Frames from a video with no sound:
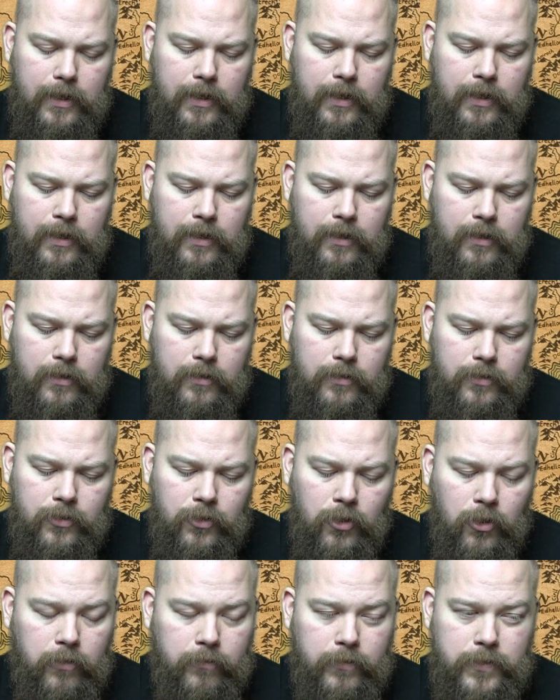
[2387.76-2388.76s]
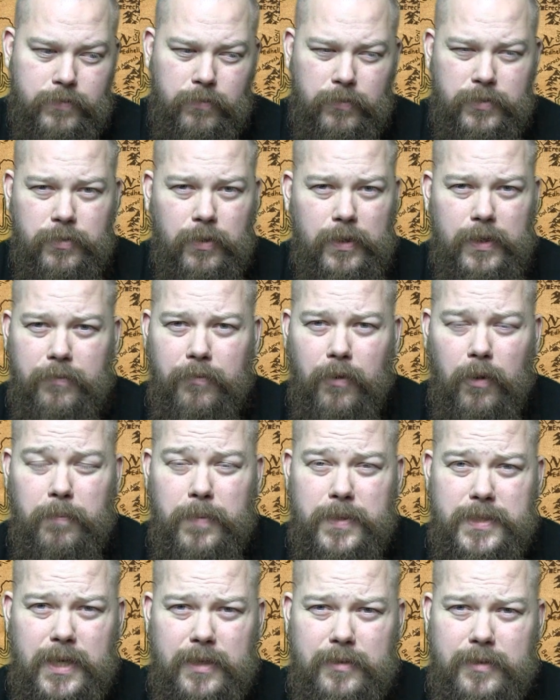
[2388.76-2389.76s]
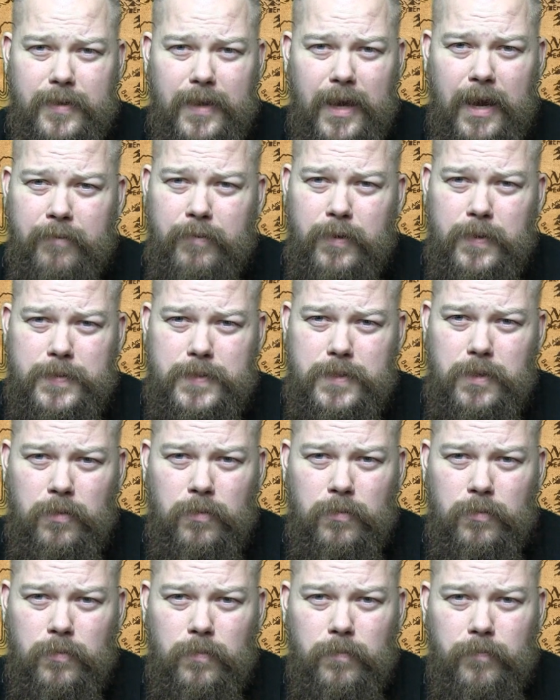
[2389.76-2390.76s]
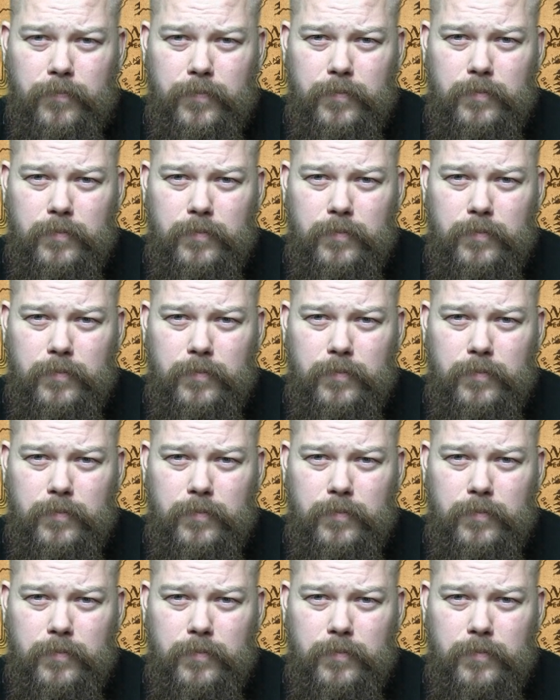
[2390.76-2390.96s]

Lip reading: none of us were 25%ed ever, so